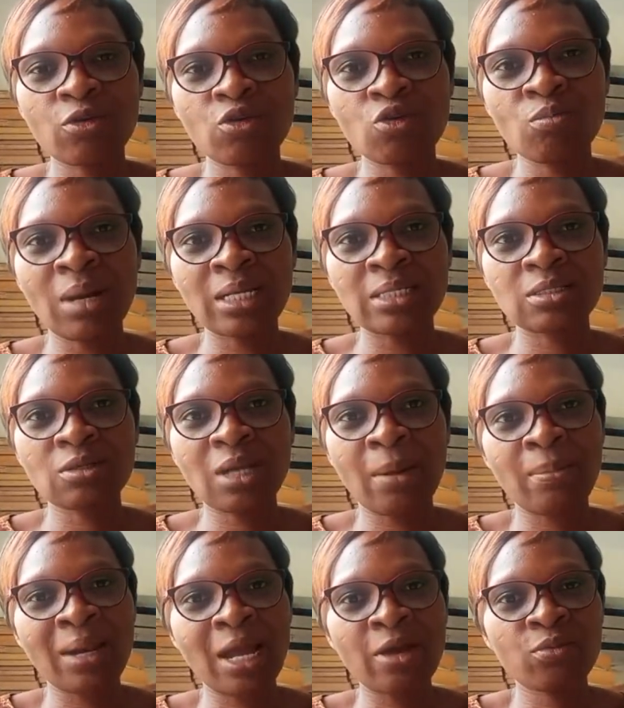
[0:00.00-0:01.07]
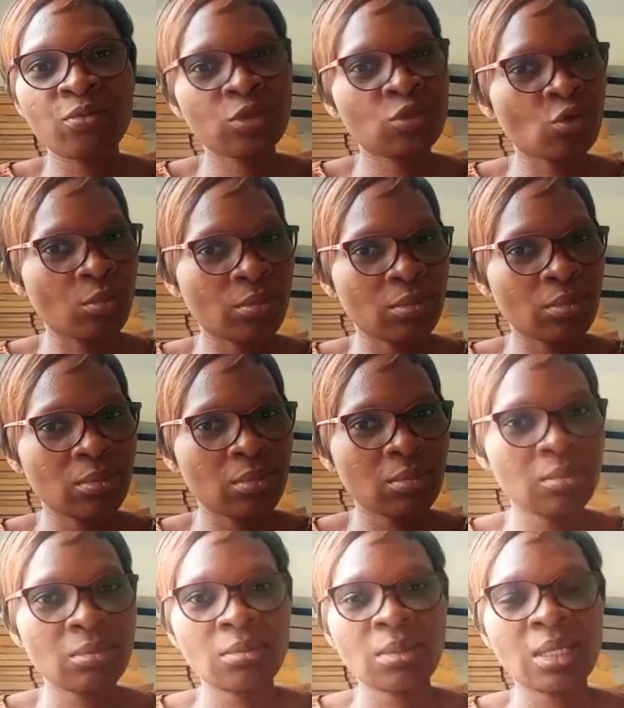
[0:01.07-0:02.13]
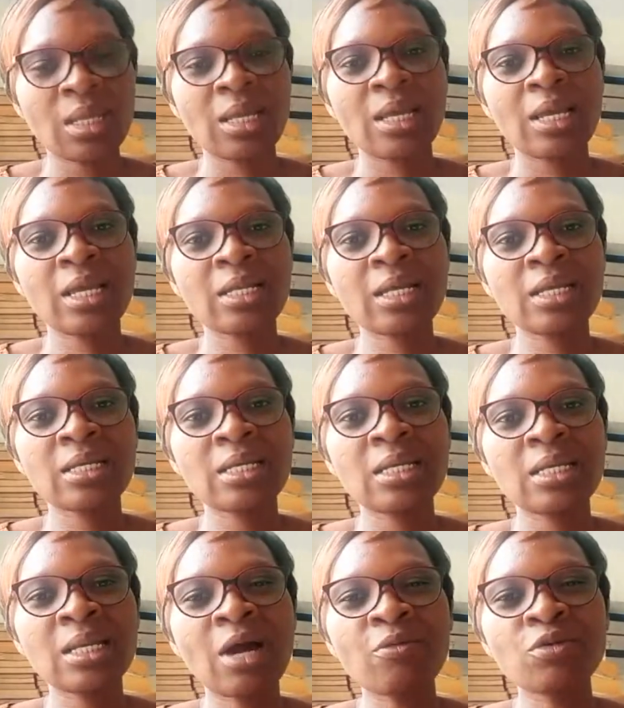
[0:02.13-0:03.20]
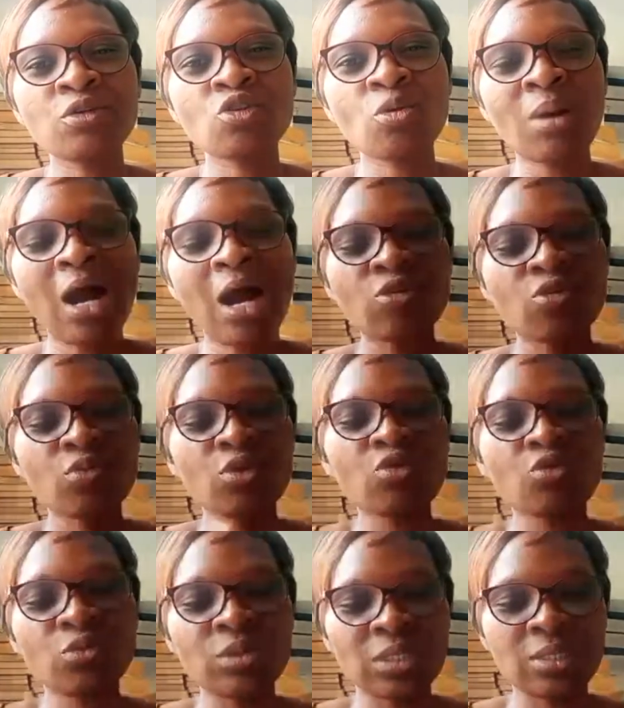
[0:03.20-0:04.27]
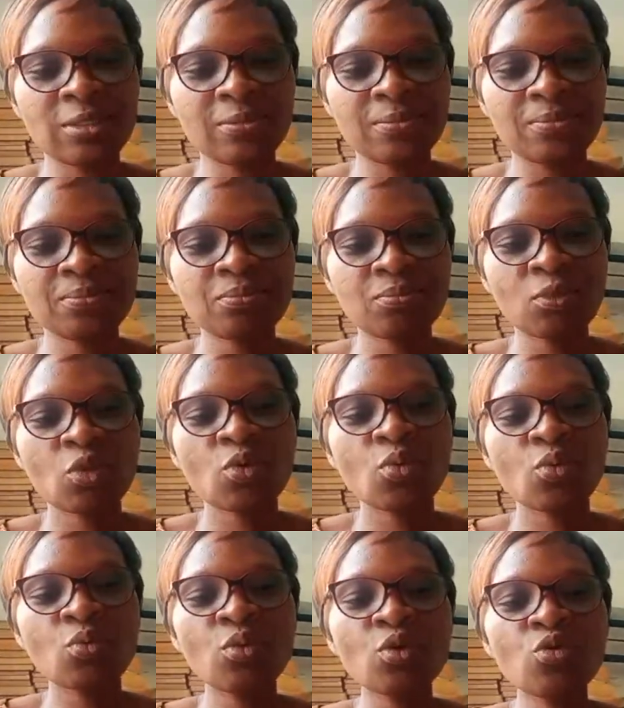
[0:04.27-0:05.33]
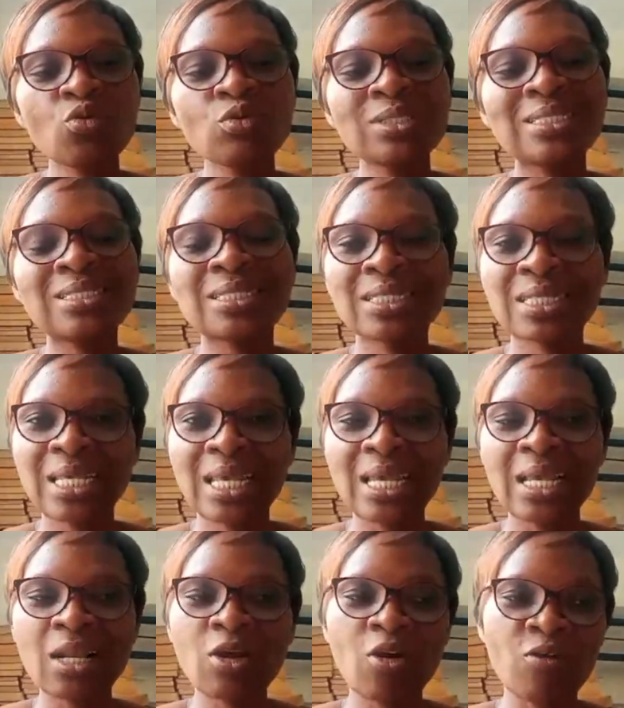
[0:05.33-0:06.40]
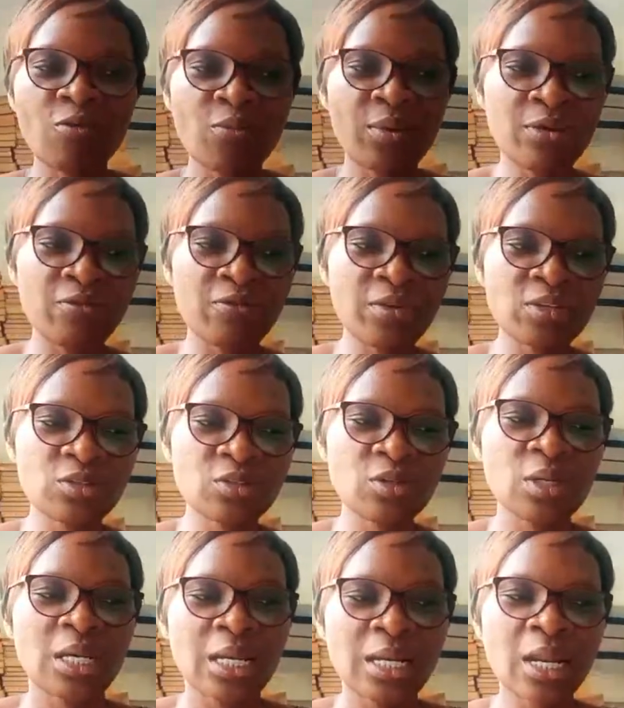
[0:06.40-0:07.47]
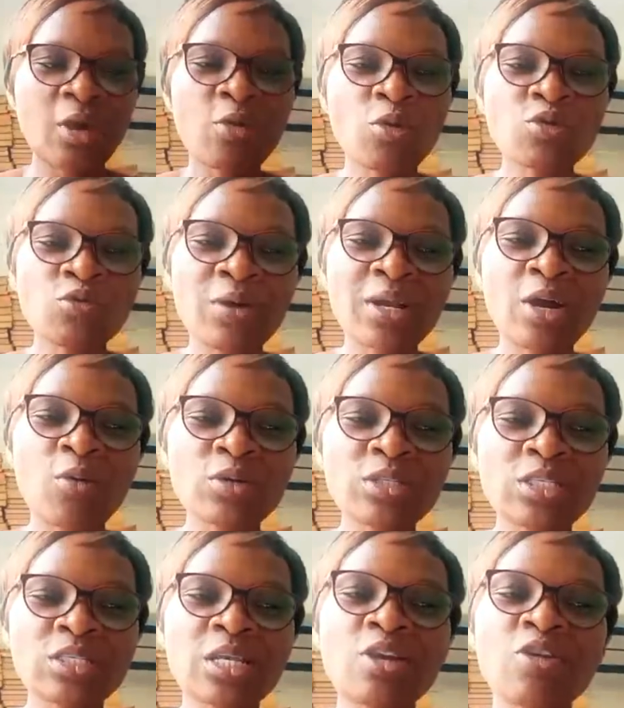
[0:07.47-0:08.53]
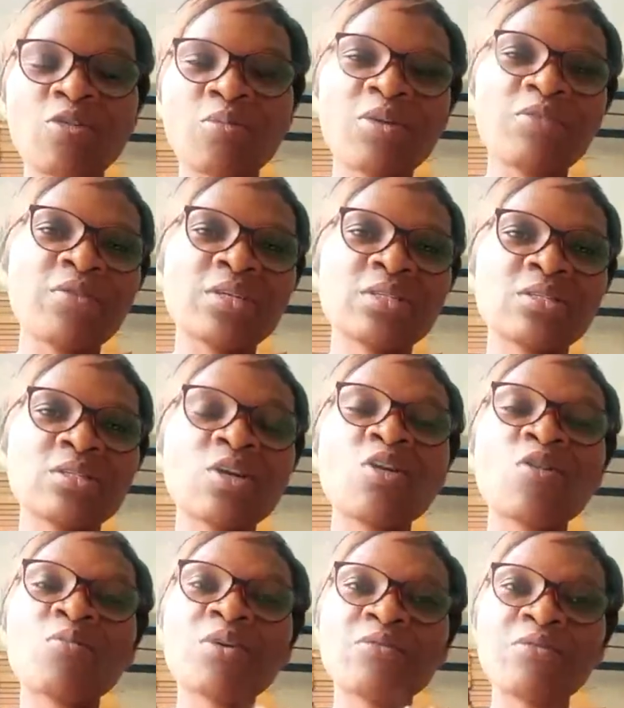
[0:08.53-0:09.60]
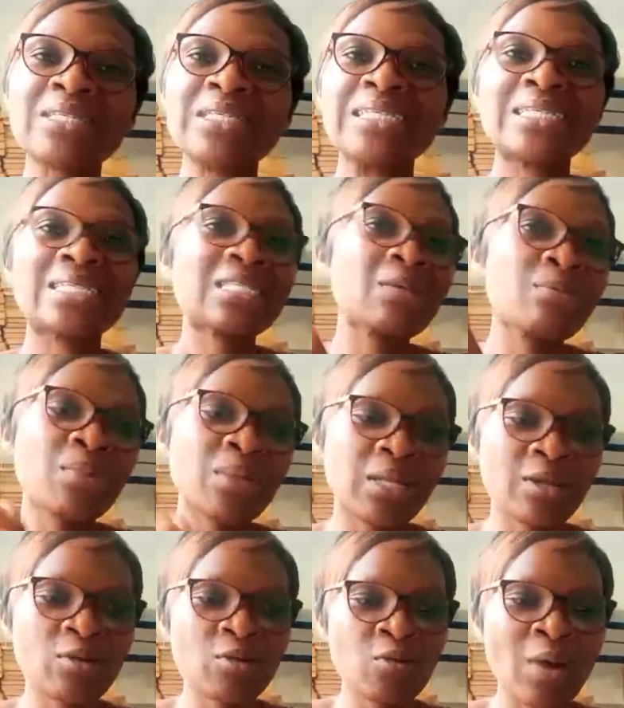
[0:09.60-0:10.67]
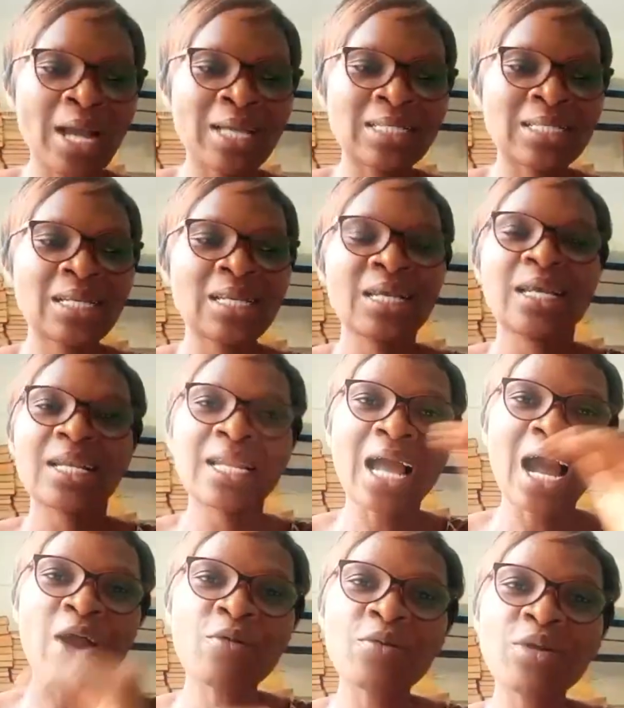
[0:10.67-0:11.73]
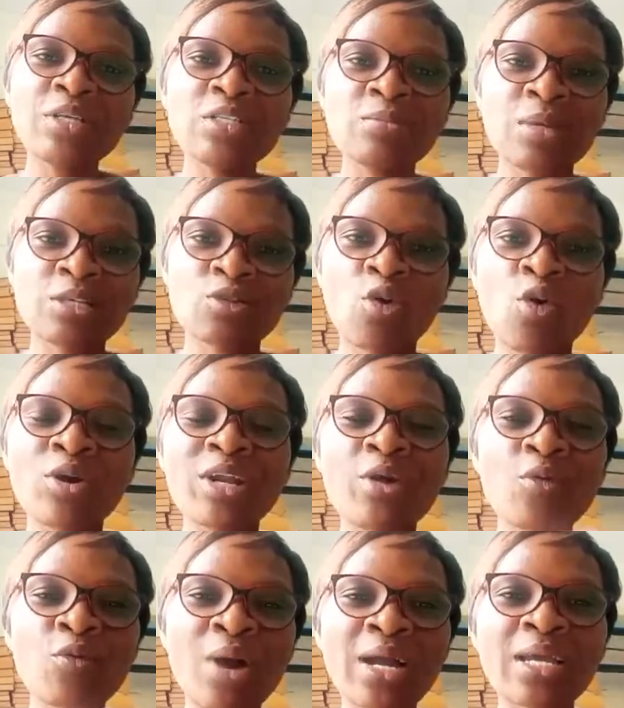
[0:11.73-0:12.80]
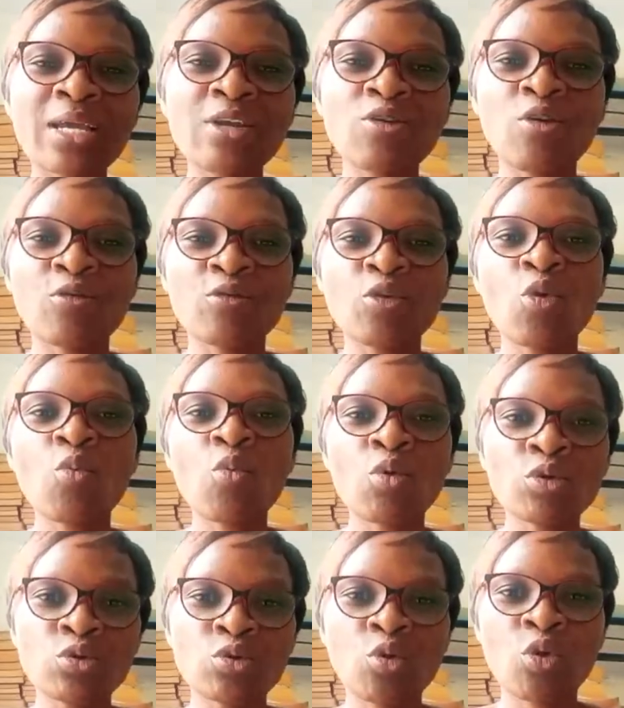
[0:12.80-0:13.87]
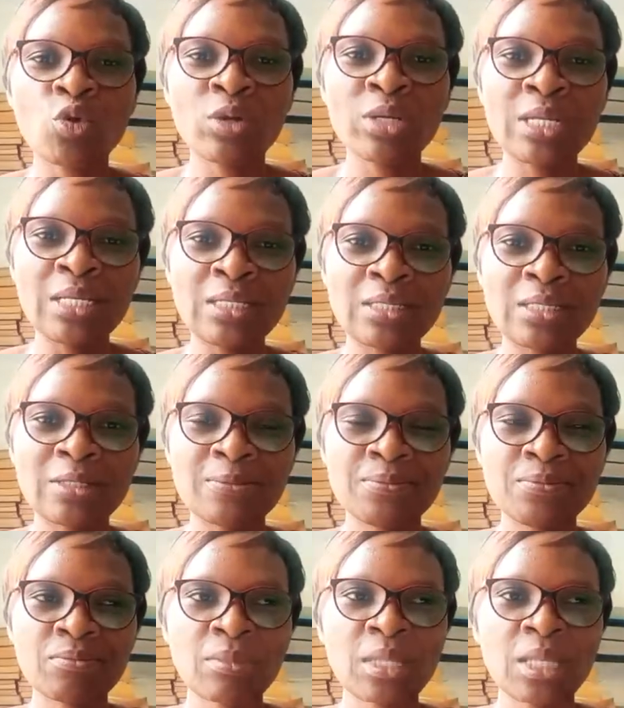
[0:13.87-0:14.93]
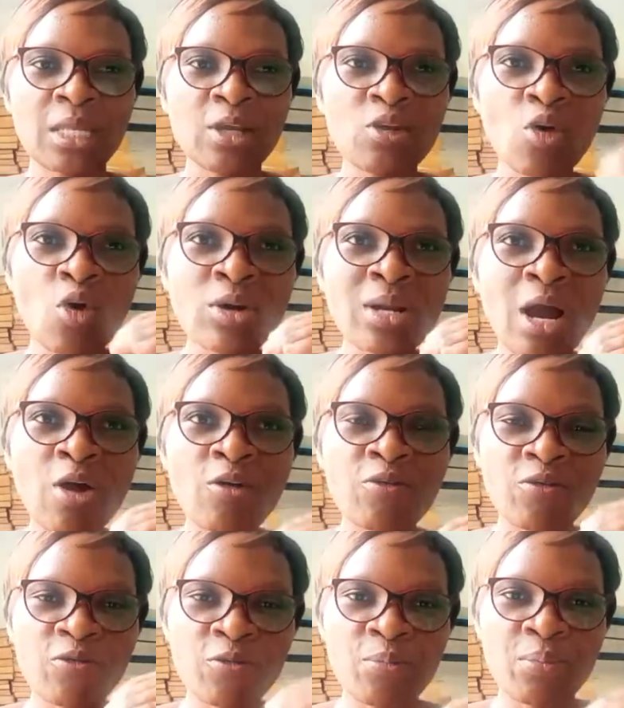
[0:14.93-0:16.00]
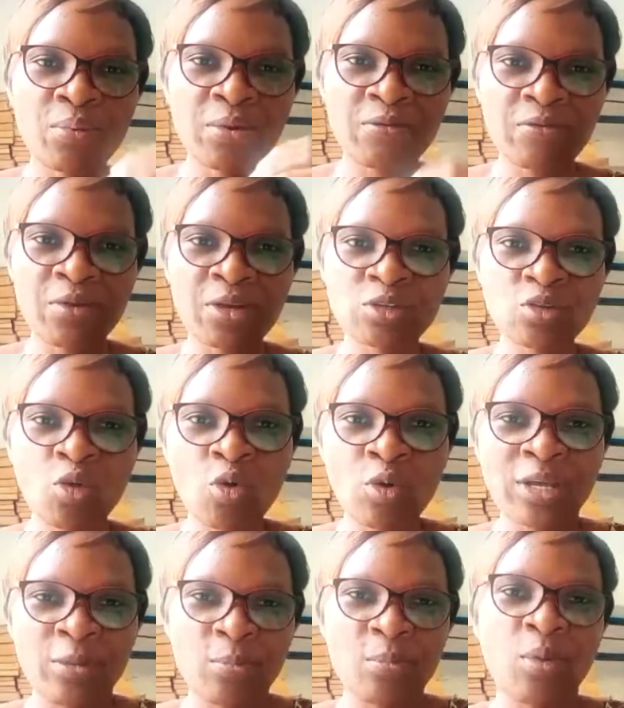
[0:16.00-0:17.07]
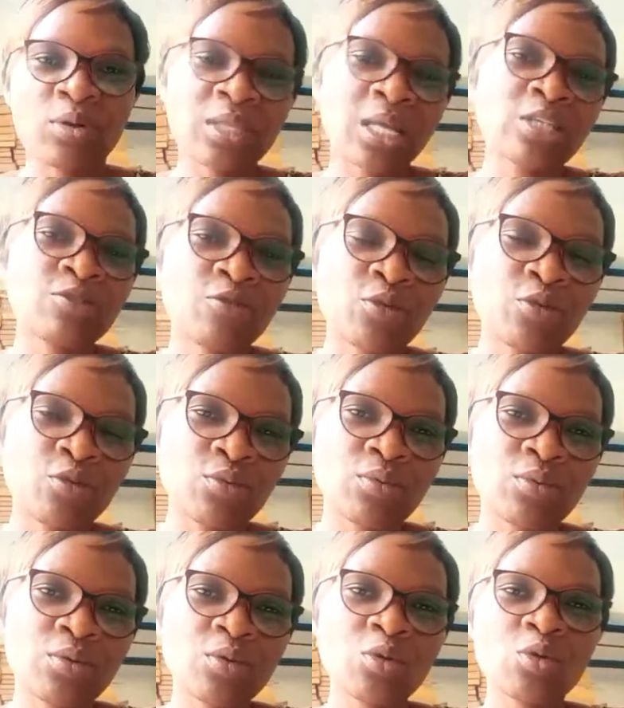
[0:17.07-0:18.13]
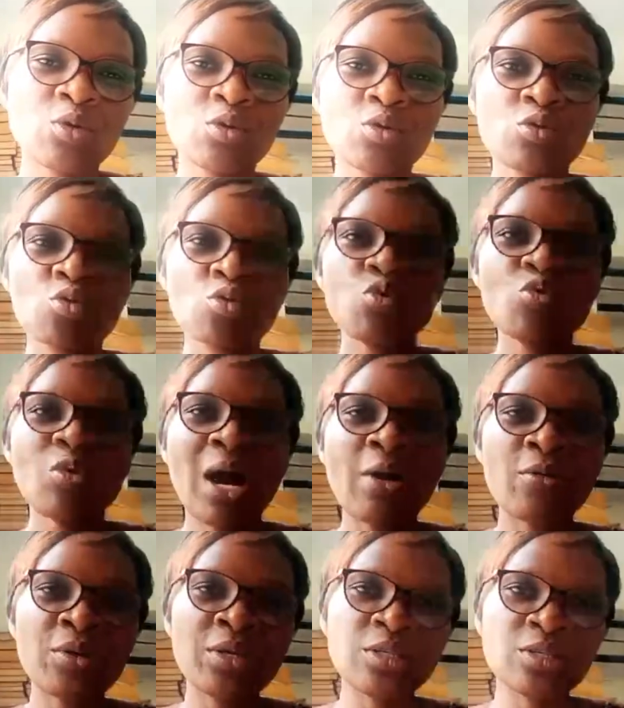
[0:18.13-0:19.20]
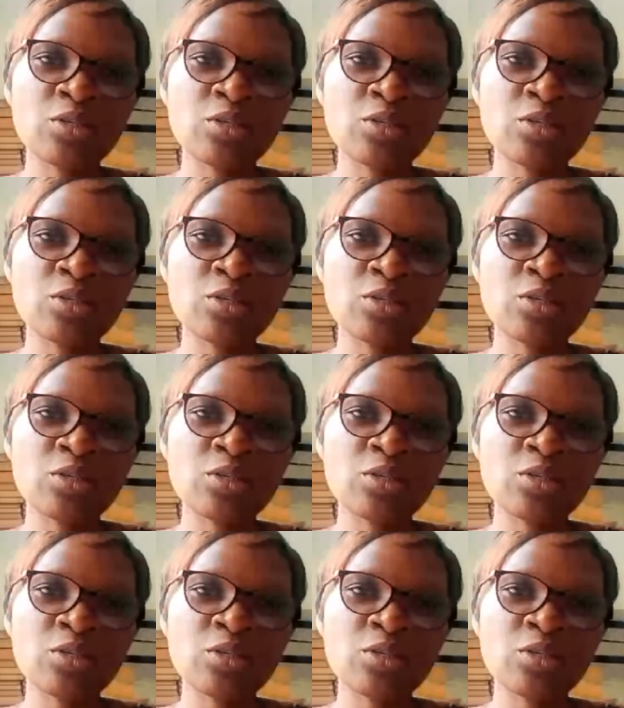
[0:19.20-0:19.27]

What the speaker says: You must apply wisdom. And then in that wisdom, how do we do it? We use scale of preference. Now you want to find out what is scale of preference. Scale of preference is simply, right, the arrangement or the ranking of your wants or your needs in order of preference or importance for you. So you arrange.